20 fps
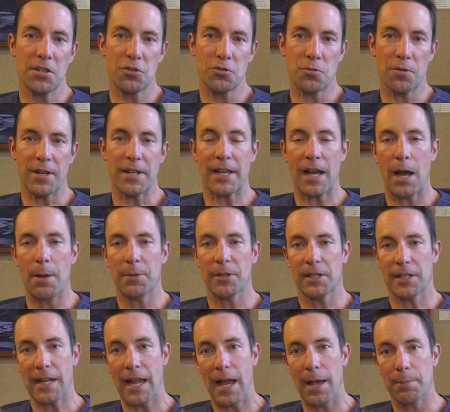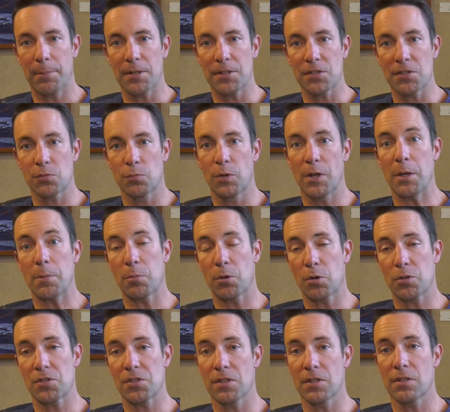injury commonly happens when a
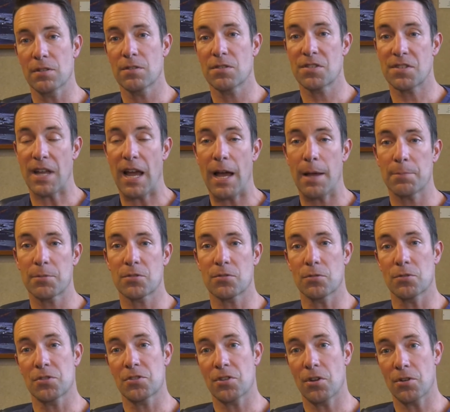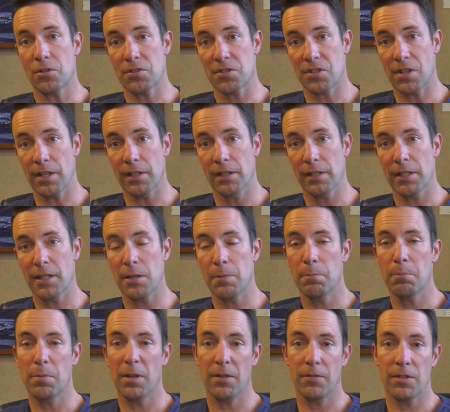person stops or starts suddenly,
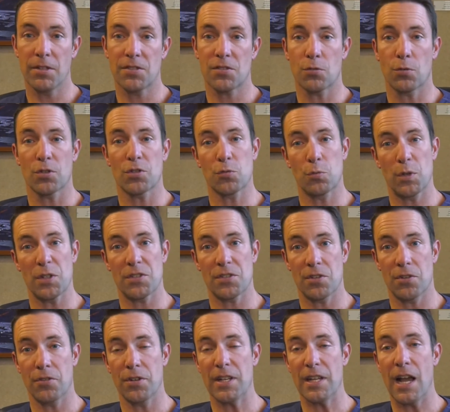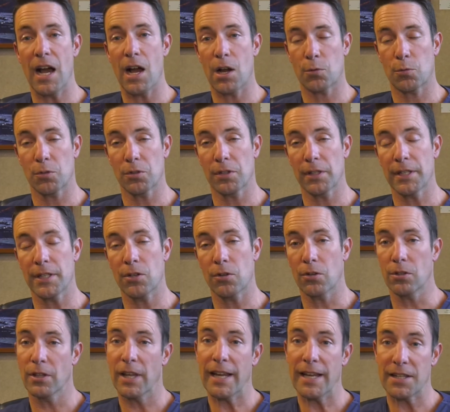pivots or twists their knee awkwardly,
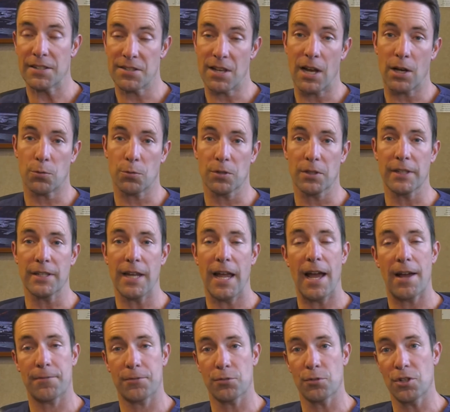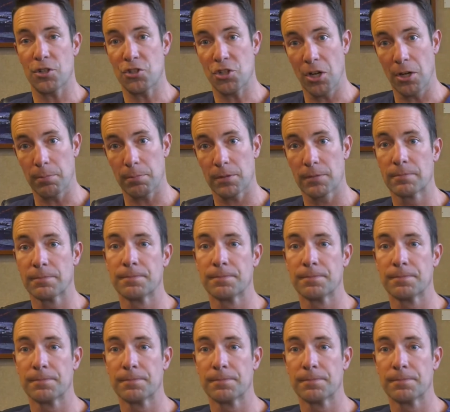or lands awkwardly after a jump.